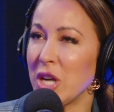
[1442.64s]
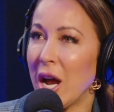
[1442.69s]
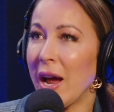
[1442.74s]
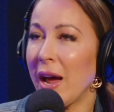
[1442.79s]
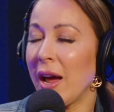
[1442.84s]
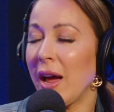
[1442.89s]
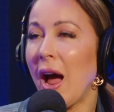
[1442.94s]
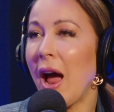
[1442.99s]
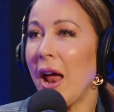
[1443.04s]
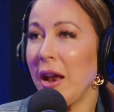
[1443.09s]
which
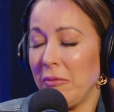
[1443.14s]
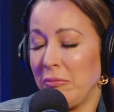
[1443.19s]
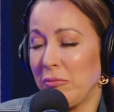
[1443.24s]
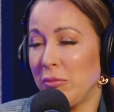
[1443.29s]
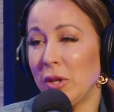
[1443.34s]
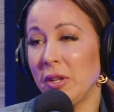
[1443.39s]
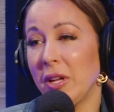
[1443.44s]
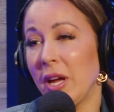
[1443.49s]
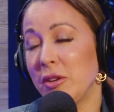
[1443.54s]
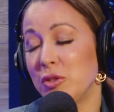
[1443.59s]
I
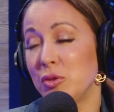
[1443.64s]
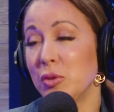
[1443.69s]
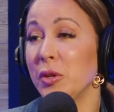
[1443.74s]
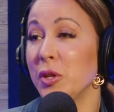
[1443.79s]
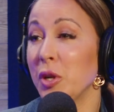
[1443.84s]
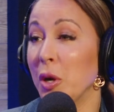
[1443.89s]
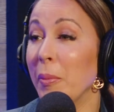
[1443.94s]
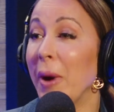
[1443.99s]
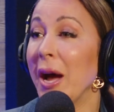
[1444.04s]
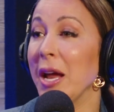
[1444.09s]

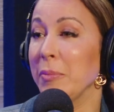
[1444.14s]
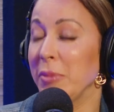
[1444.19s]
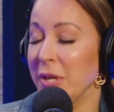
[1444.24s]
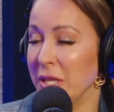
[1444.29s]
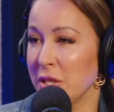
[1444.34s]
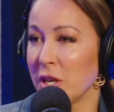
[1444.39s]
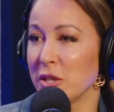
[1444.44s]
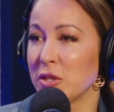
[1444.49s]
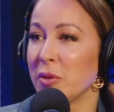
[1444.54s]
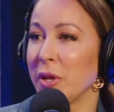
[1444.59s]
truly don't mind, but
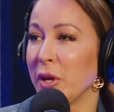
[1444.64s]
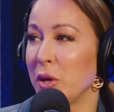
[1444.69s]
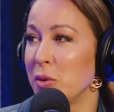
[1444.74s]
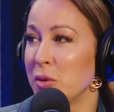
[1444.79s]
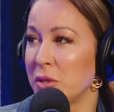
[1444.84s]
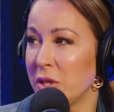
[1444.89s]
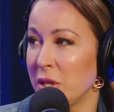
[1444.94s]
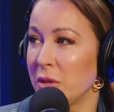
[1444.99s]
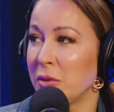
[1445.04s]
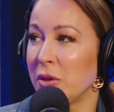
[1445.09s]
it's also like,
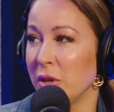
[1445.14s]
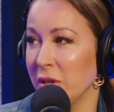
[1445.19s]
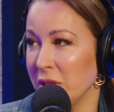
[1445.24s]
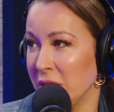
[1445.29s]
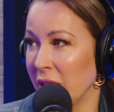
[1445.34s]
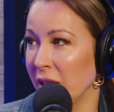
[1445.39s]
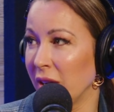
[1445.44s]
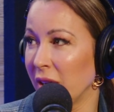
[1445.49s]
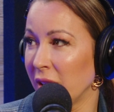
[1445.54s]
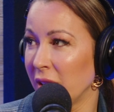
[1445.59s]
who's going to cook
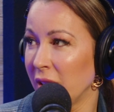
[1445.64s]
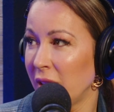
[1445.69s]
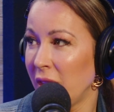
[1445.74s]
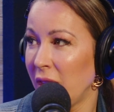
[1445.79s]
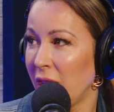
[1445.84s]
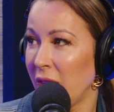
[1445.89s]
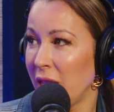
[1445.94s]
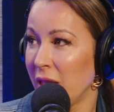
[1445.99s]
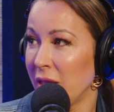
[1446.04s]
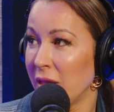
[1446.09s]
dinner?
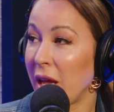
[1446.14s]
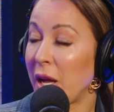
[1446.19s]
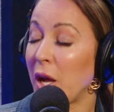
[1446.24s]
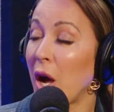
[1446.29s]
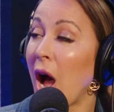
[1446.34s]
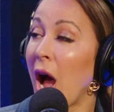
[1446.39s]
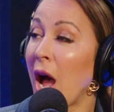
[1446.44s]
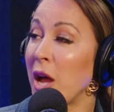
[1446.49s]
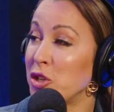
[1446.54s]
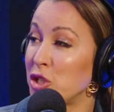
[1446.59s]
Like
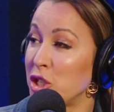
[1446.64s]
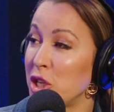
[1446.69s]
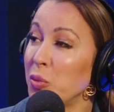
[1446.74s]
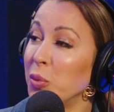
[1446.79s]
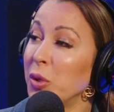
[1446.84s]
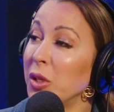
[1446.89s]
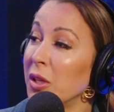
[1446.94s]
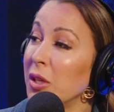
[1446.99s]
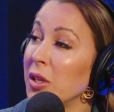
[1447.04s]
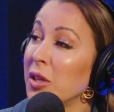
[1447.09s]
she
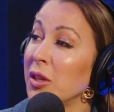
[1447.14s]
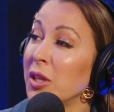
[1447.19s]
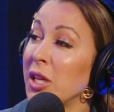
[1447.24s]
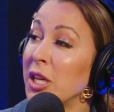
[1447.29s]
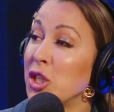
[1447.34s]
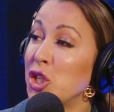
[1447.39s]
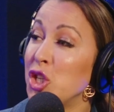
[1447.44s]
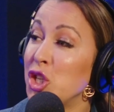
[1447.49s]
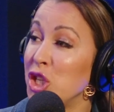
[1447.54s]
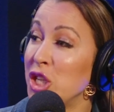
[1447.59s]
will
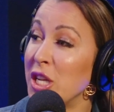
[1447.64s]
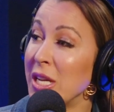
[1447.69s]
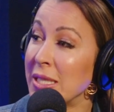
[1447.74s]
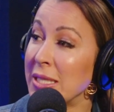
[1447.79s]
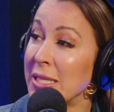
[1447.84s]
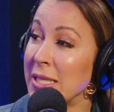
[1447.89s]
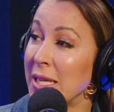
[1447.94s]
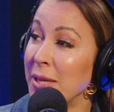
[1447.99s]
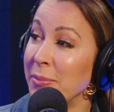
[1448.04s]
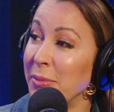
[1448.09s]

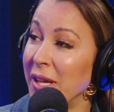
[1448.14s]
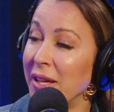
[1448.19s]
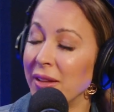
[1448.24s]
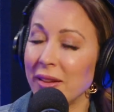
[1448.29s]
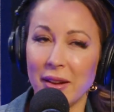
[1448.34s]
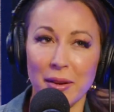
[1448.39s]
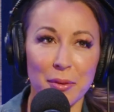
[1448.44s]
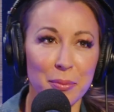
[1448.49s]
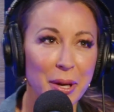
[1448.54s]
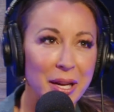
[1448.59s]

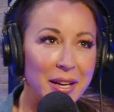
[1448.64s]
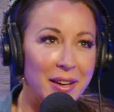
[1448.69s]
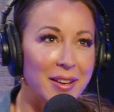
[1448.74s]
legitimate. Oh my